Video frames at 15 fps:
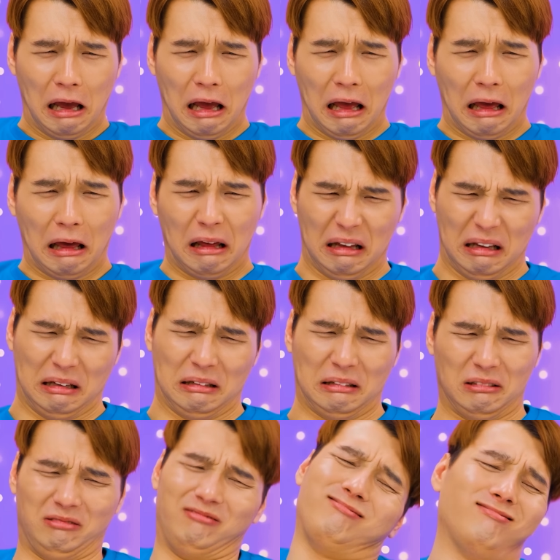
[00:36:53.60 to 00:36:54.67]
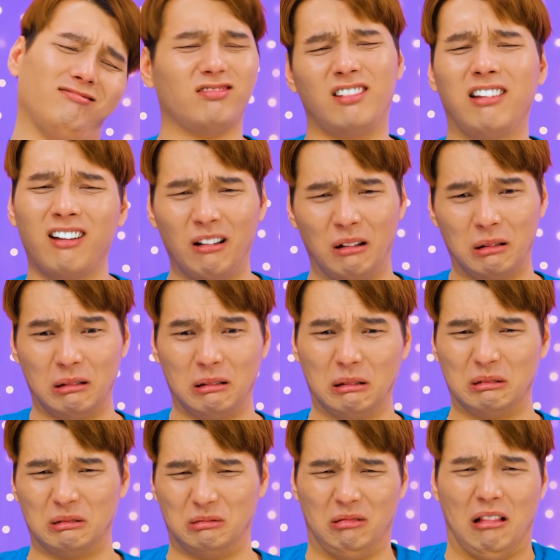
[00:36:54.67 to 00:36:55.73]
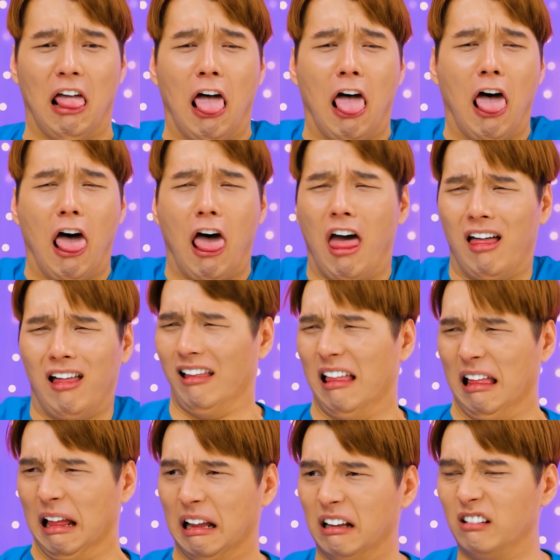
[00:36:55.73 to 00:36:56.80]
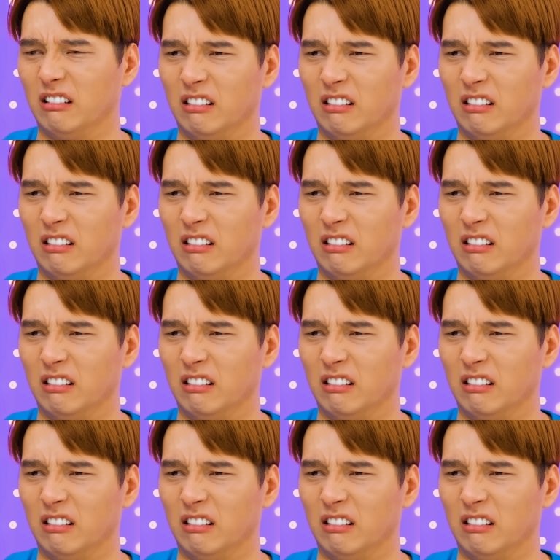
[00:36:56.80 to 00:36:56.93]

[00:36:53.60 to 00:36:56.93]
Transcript: not tasty. But good for you, I guess.